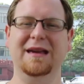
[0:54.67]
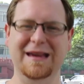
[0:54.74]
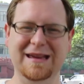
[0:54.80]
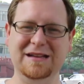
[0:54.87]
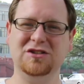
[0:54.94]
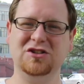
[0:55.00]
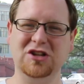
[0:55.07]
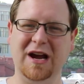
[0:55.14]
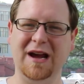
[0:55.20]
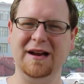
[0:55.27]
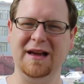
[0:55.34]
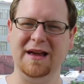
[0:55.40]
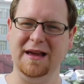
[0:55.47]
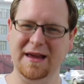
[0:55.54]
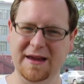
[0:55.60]
in
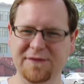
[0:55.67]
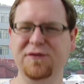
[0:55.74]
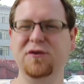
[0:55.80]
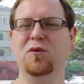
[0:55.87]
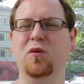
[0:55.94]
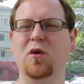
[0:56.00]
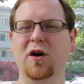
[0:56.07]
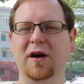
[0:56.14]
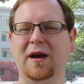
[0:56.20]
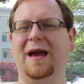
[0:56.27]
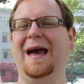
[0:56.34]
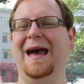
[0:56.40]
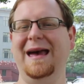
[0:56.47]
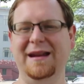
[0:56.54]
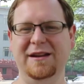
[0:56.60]
China if you work
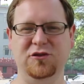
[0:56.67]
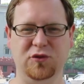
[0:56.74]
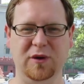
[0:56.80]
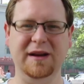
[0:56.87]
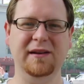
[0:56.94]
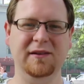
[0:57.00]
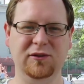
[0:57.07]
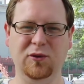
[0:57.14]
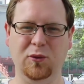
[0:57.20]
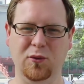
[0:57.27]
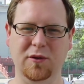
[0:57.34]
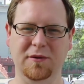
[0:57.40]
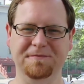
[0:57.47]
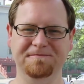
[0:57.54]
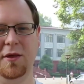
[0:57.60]
at a training school.